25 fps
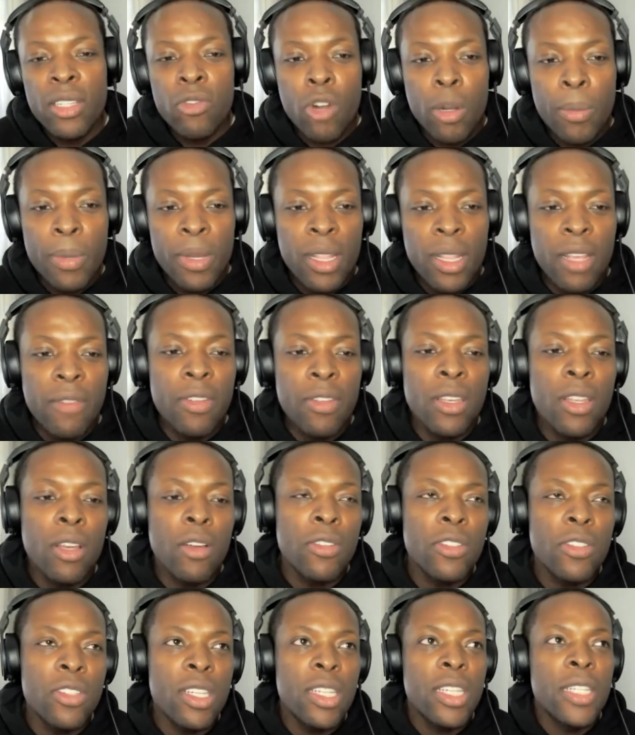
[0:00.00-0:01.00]
Robert
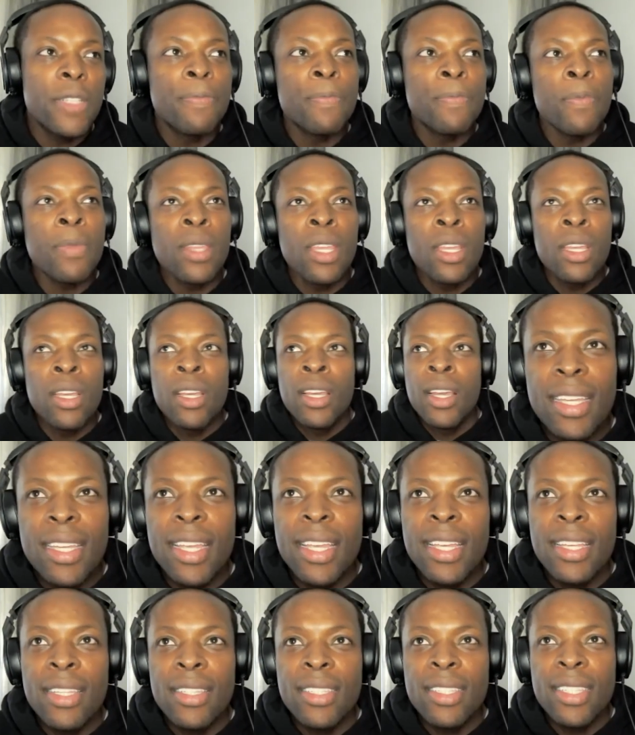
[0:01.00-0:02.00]
Lewandowski.
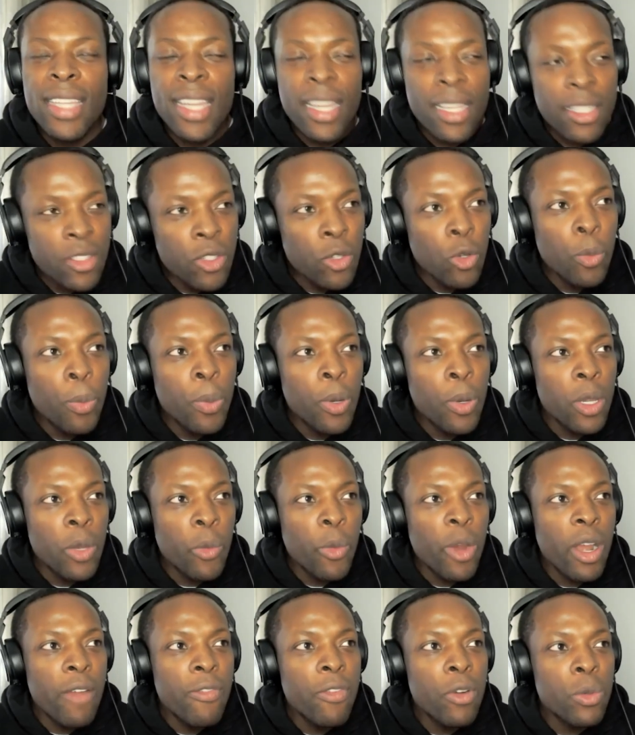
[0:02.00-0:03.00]
It's getting to a point
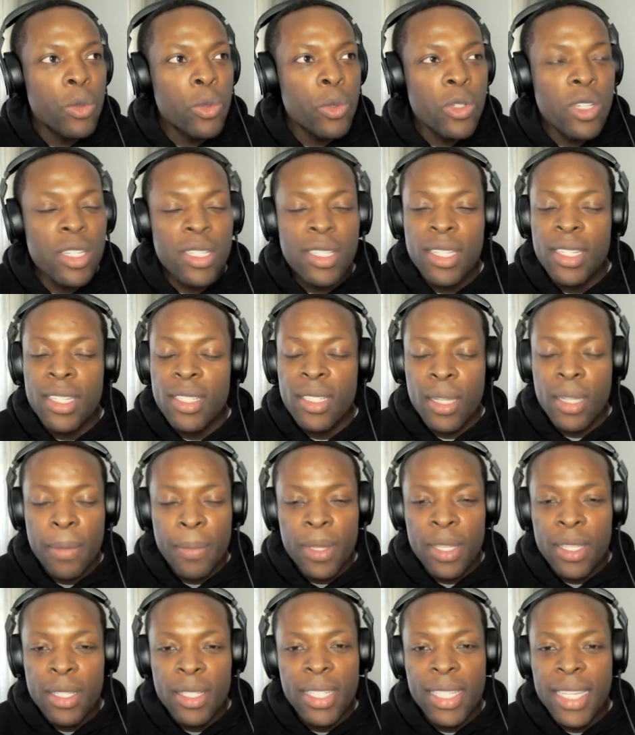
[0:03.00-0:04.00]
where everyone will just accept that